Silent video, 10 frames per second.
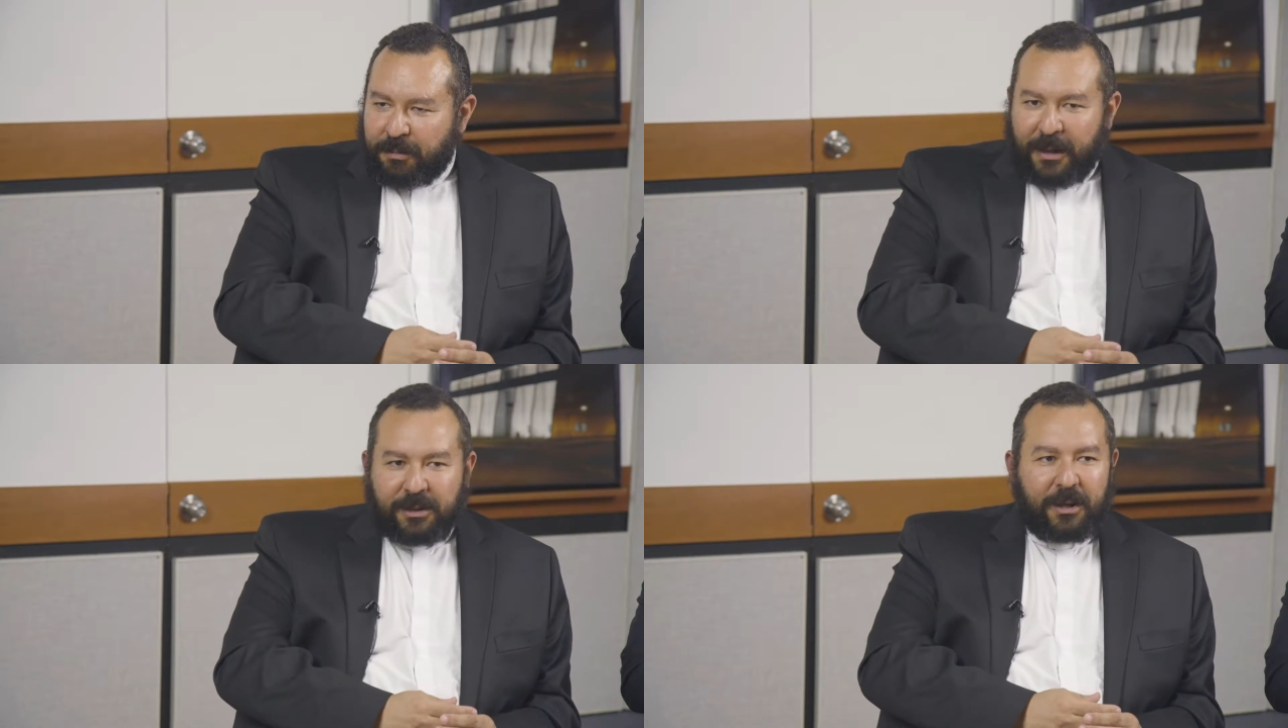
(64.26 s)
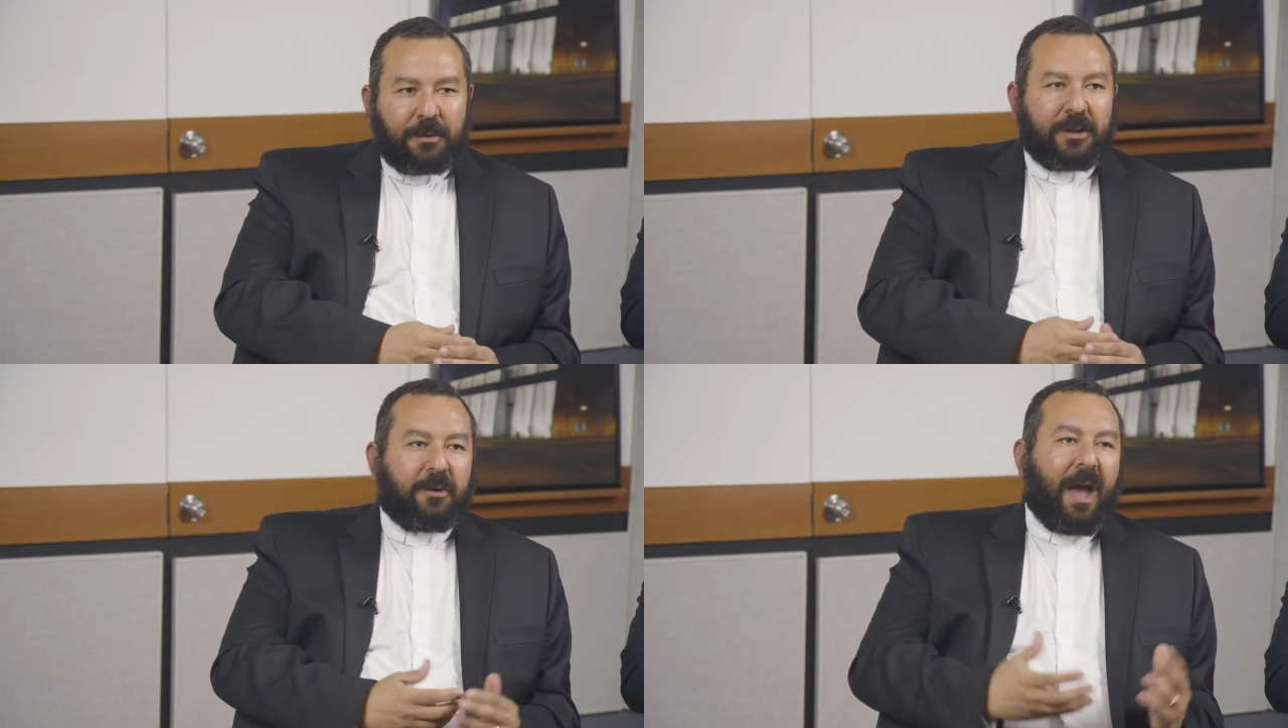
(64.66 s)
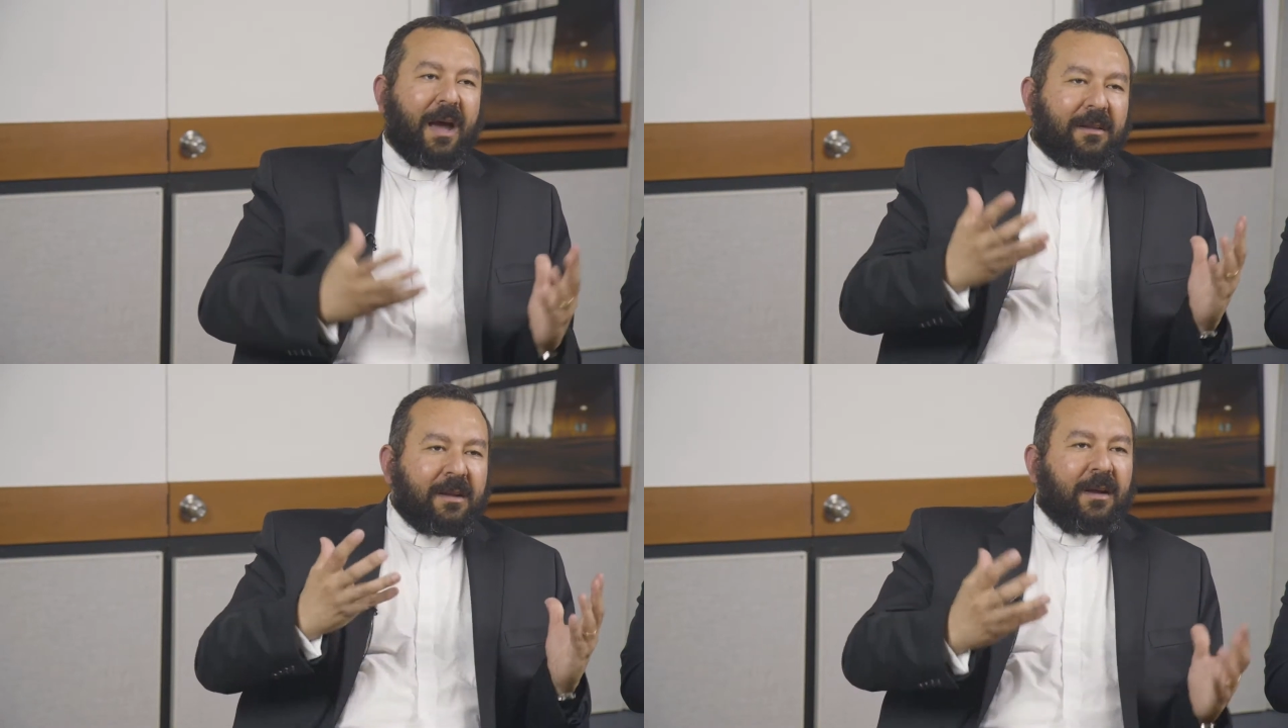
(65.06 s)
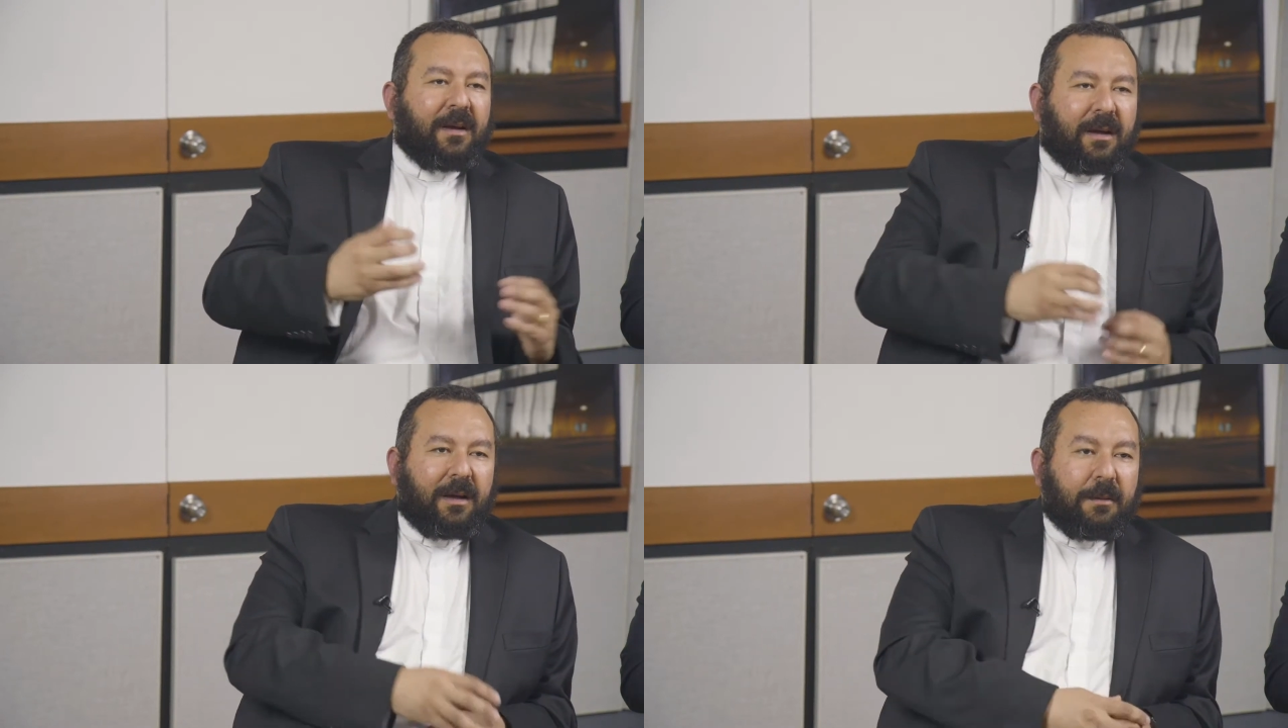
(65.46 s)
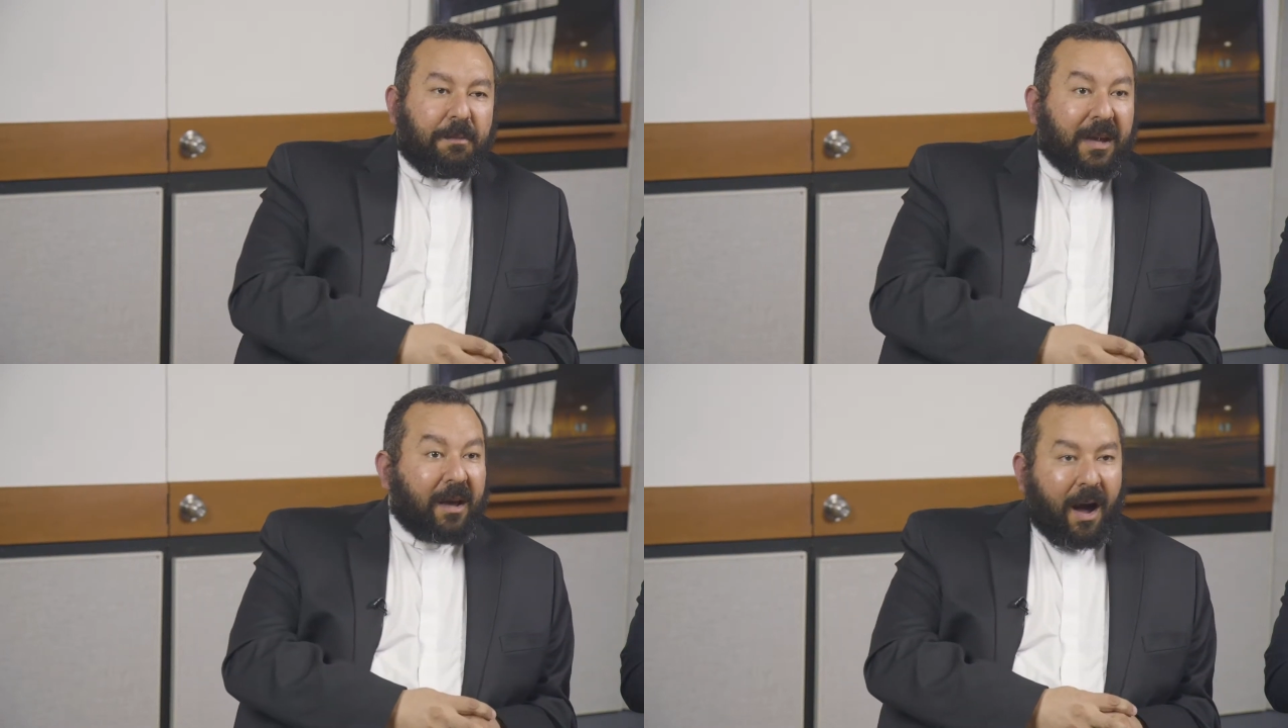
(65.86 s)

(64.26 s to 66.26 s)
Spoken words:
especially when you had big